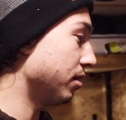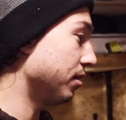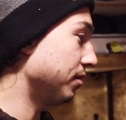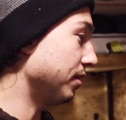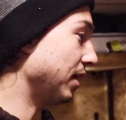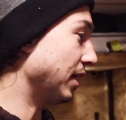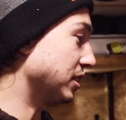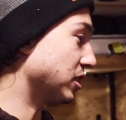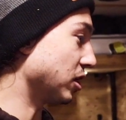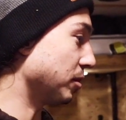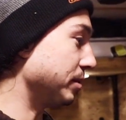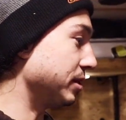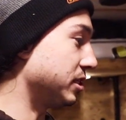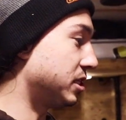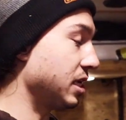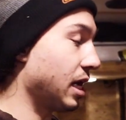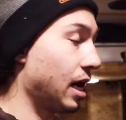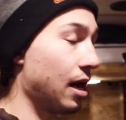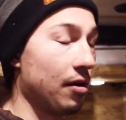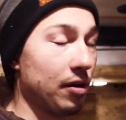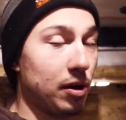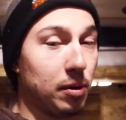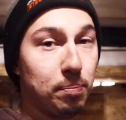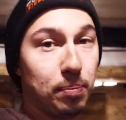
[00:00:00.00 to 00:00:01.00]
That's going to be
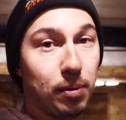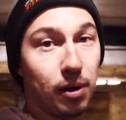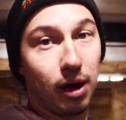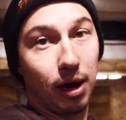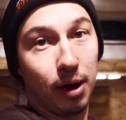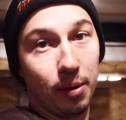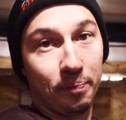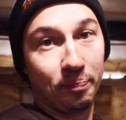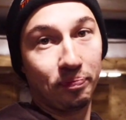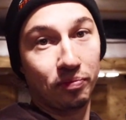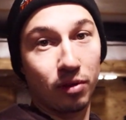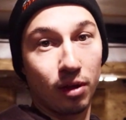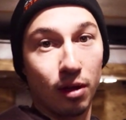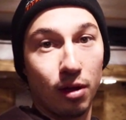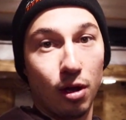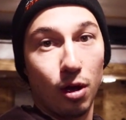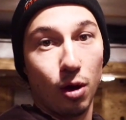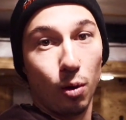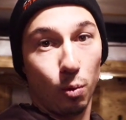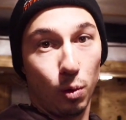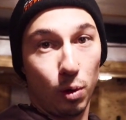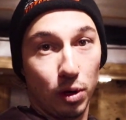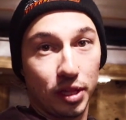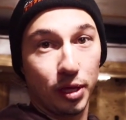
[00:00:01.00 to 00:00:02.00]
solid. But
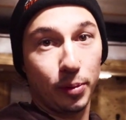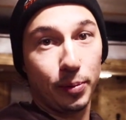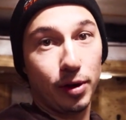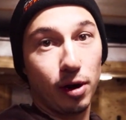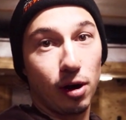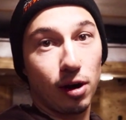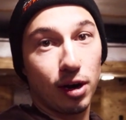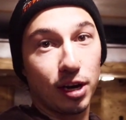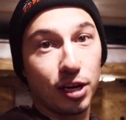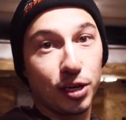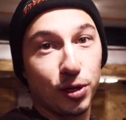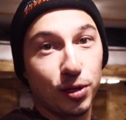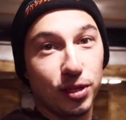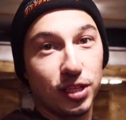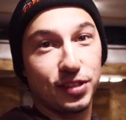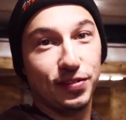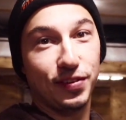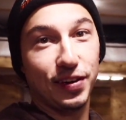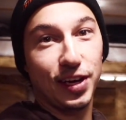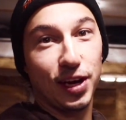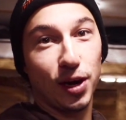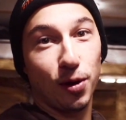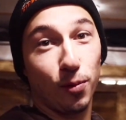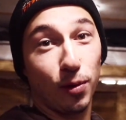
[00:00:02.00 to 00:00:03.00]
one thing we are going to do in this
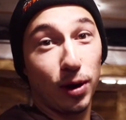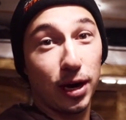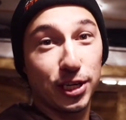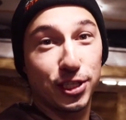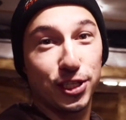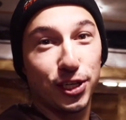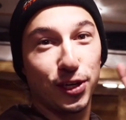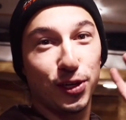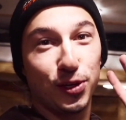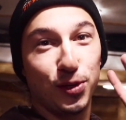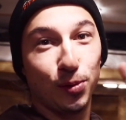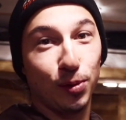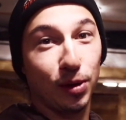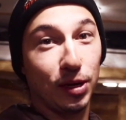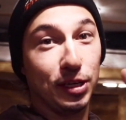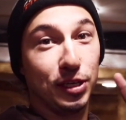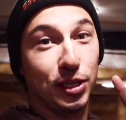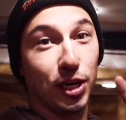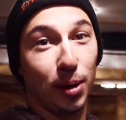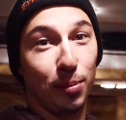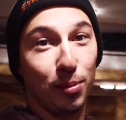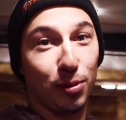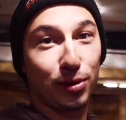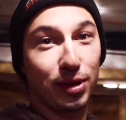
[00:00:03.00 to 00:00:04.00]
video, we're actually going to do a
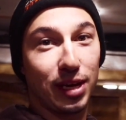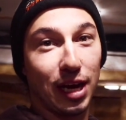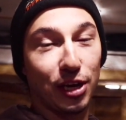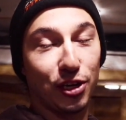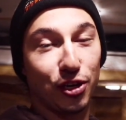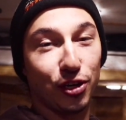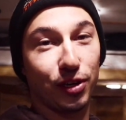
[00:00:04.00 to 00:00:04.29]
double catch and